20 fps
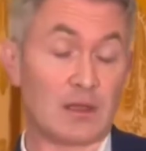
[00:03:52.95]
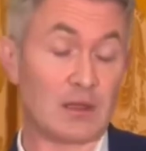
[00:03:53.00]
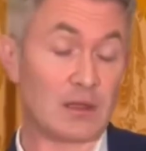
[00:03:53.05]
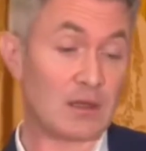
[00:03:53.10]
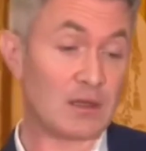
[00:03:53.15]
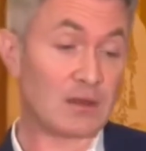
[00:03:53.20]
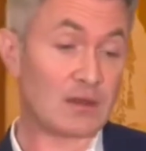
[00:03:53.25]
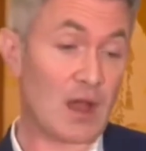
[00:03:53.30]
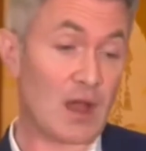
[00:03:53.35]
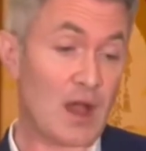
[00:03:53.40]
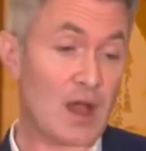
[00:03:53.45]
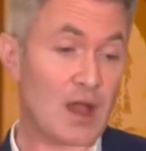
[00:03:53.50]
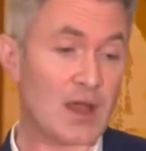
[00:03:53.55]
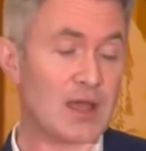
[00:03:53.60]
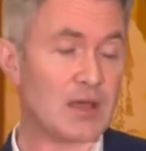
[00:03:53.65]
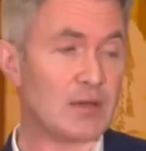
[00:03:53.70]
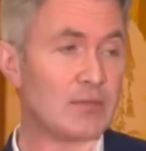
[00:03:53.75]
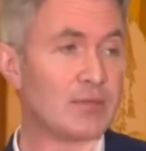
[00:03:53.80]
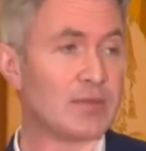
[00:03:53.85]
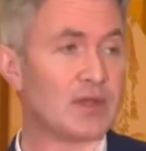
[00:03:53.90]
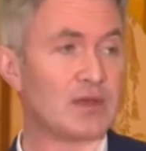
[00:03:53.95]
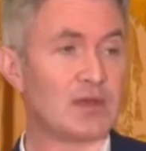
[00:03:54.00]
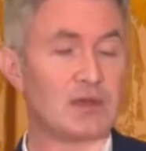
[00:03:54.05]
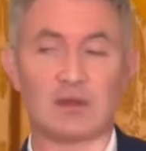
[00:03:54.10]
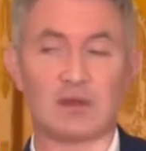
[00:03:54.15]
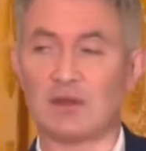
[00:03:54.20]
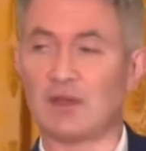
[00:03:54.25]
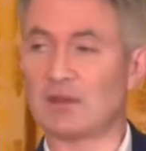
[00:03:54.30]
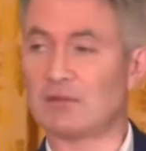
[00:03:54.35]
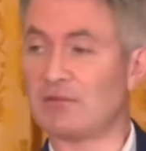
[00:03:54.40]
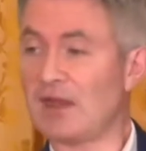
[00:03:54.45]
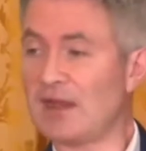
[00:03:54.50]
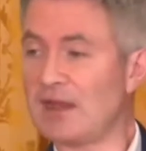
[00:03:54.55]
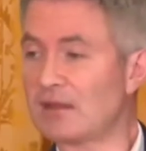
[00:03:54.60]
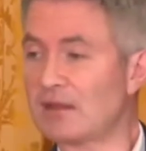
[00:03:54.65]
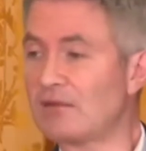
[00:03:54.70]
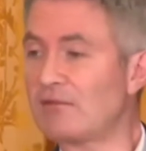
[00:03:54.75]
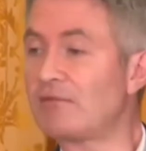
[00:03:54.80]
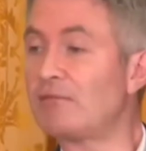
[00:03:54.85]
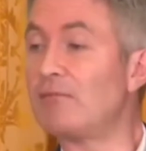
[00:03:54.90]
It's high, but the
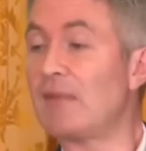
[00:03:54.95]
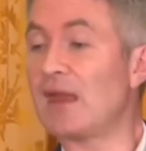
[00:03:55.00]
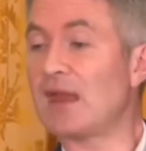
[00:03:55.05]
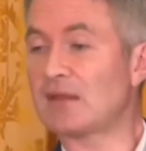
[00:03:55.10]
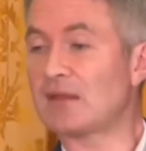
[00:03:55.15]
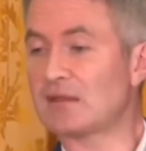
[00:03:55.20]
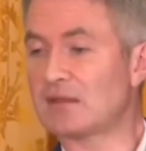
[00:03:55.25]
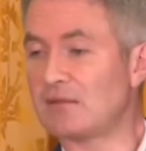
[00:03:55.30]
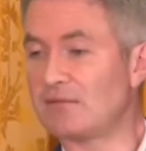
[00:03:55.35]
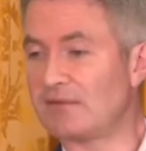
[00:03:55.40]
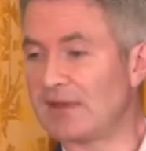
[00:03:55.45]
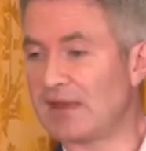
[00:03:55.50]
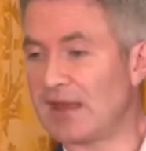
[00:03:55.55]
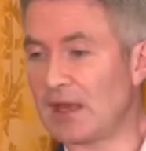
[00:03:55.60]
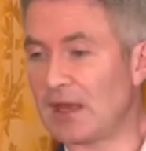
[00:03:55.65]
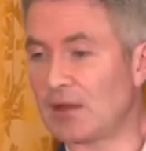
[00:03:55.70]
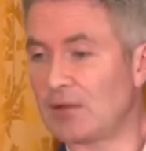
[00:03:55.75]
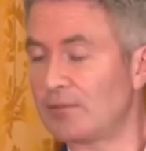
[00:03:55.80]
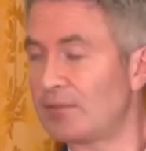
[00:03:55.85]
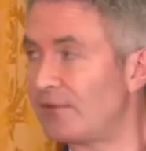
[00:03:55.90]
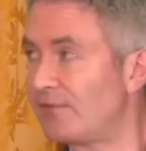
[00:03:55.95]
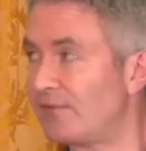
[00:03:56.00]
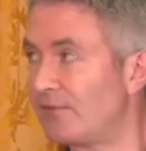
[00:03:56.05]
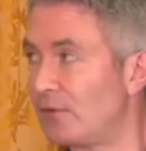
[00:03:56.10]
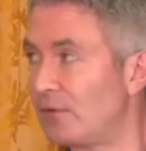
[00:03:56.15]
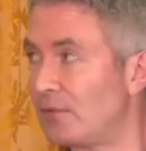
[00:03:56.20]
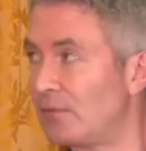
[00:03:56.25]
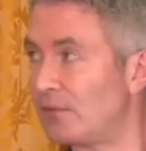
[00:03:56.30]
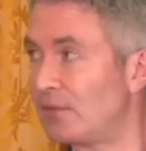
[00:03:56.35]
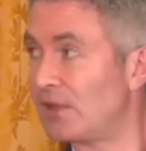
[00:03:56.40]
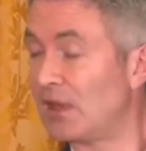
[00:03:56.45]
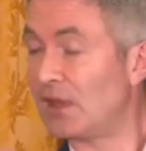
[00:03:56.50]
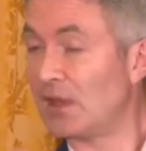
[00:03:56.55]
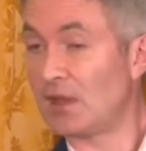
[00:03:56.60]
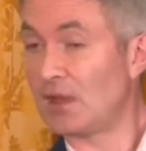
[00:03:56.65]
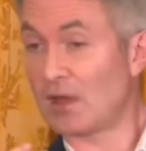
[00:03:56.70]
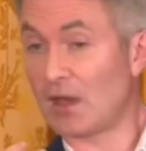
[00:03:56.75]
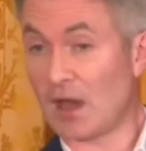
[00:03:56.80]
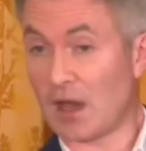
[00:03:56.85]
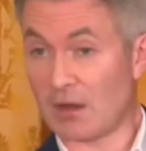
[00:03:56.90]
Israelis have massively outperformed
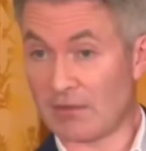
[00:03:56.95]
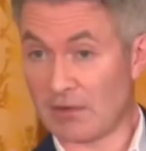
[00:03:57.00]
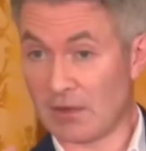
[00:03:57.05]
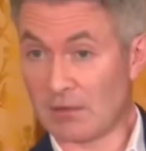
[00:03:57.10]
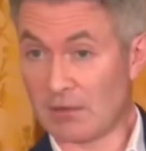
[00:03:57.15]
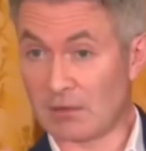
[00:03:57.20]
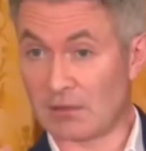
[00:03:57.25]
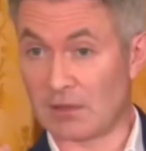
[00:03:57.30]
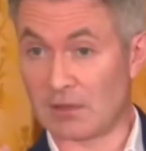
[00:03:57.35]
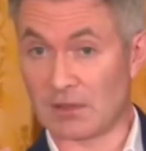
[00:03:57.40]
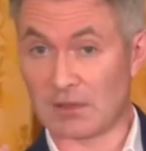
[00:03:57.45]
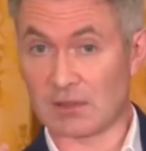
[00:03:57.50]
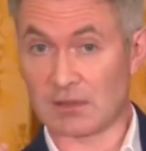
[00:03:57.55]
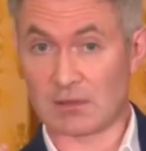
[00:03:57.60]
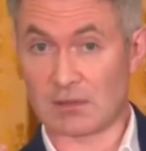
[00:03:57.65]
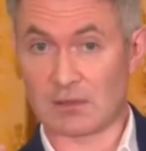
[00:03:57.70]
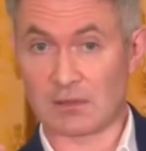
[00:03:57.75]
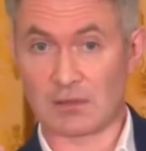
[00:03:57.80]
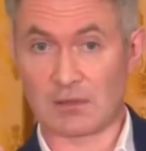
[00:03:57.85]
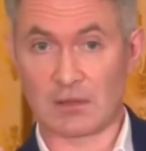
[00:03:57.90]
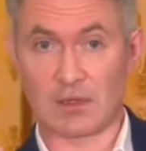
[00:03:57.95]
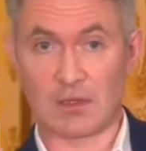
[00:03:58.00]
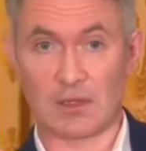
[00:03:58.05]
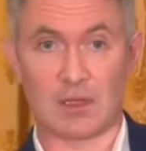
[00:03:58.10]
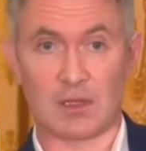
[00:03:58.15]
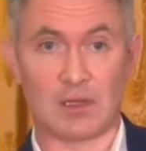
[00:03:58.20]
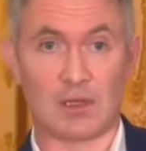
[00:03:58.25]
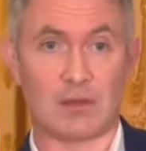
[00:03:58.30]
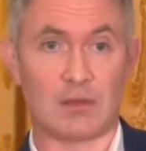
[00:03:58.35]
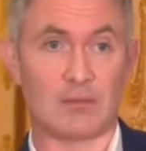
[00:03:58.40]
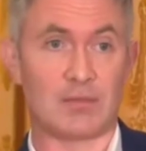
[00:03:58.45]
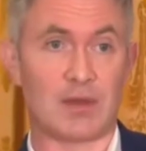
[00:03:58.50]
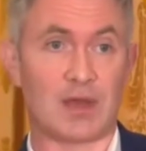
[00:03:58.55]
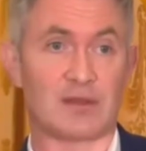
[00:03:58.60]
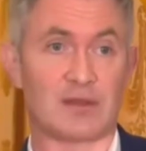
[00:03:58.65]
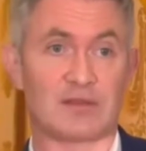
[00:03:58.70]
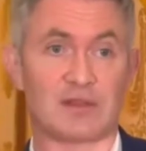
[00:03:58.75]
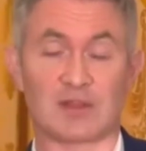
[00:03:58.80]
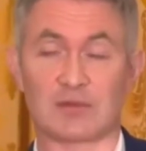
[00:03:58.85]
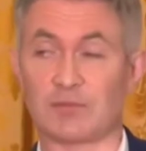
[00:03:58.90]
our own
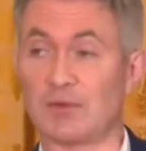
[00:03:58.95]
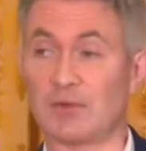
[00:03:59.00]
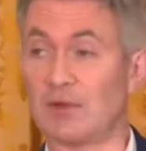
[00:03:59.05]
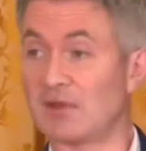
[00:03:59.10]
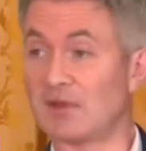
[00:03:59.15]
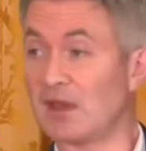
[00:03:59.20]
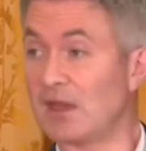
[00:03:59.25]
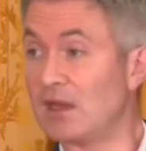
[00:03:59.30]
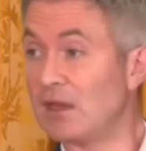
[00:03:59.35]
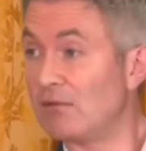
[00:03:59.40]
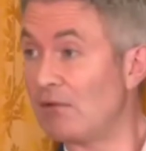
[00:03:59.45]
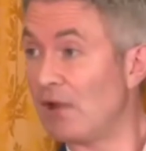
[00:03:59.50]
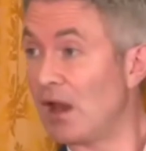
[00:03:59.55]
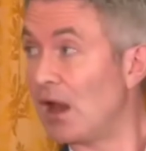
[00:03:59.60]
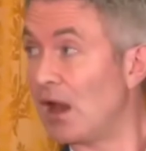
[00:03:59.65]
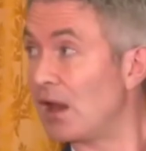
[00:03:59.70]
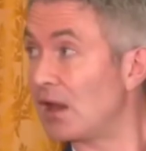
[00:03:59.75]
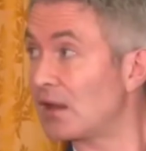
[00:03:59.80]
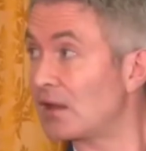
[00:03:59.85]
past experience in Iraq,